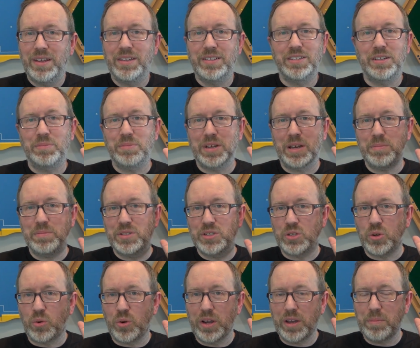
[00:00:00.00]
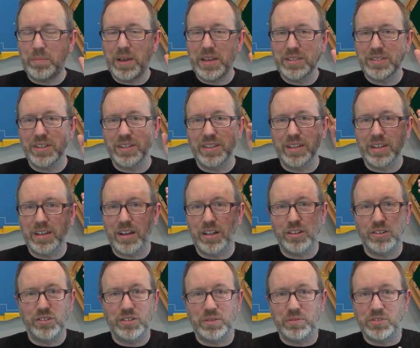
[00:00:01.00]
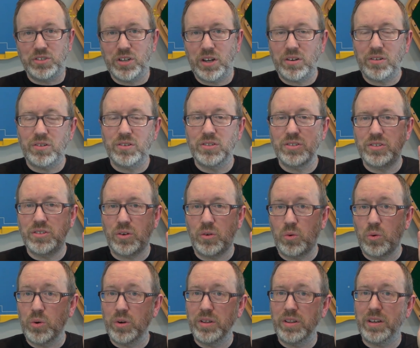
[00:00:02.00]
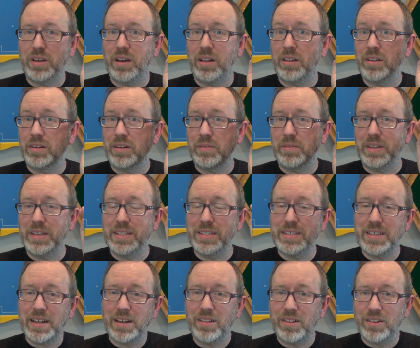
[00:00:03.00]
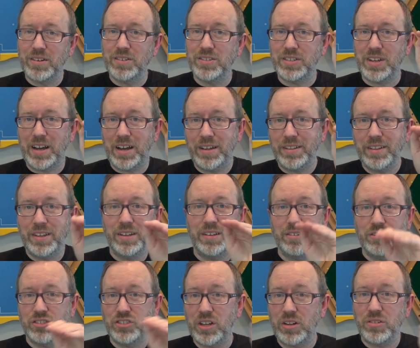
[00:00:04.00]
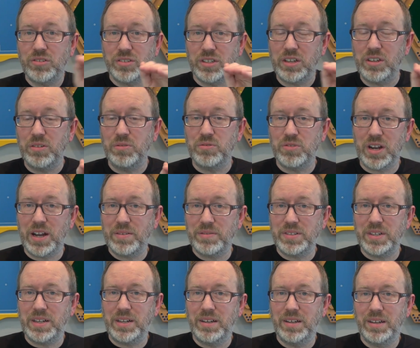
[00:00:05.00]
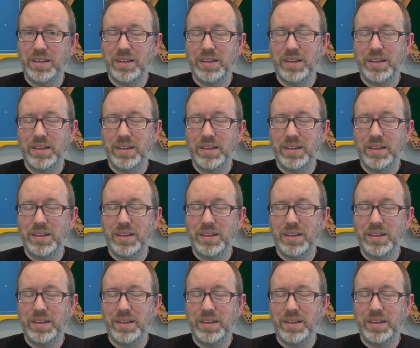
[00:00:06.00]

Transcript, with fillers: sometimes scoring based on the colors of shuttles or the color of the settlers on the shuttles that you've drafted.